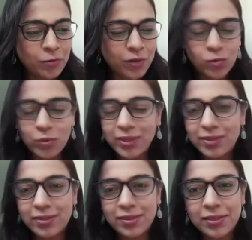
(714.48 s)
work
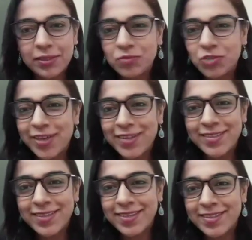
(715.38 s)
with
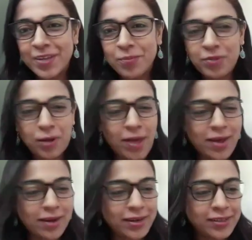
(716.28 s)
Gen Zs, and
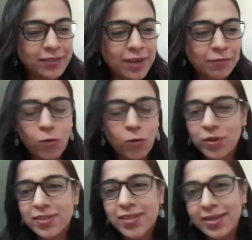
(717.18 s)
primarily the one
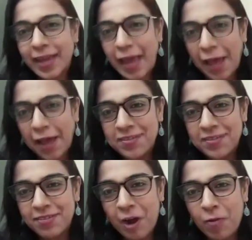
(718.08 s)
focus that they have
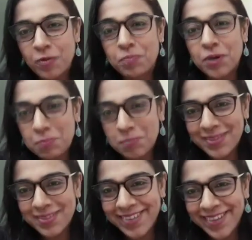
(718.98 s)
is around
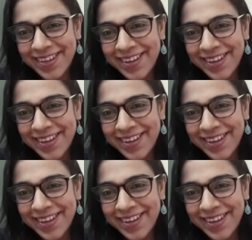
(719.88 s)
purpose,